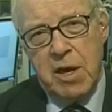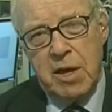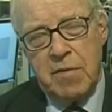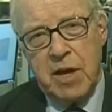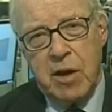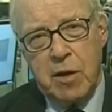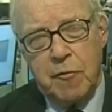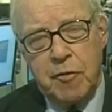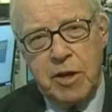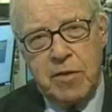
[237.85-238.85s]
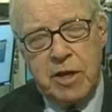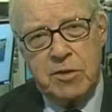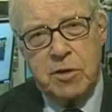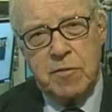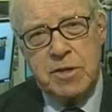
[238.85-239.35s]
Uh, they are free, they
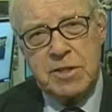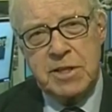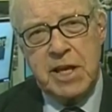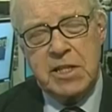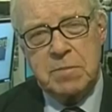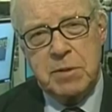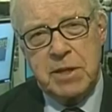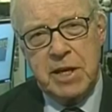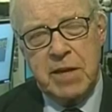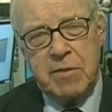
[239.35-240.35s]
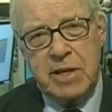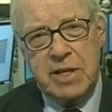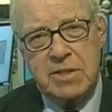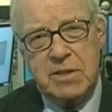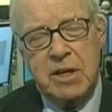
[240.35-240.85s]
are sovereign states, but they
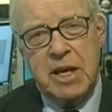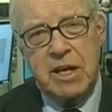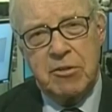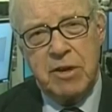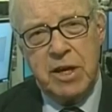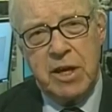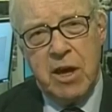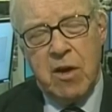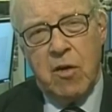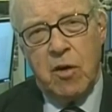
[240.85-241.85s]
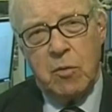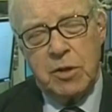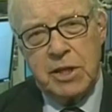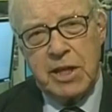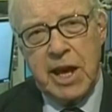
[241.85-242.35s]
nevertheless agree on
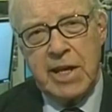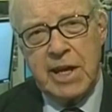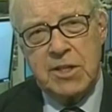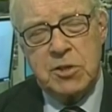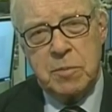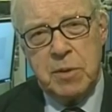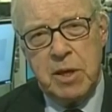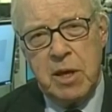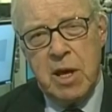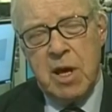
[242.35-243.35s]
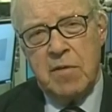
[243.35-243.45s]
what the guidelines should be.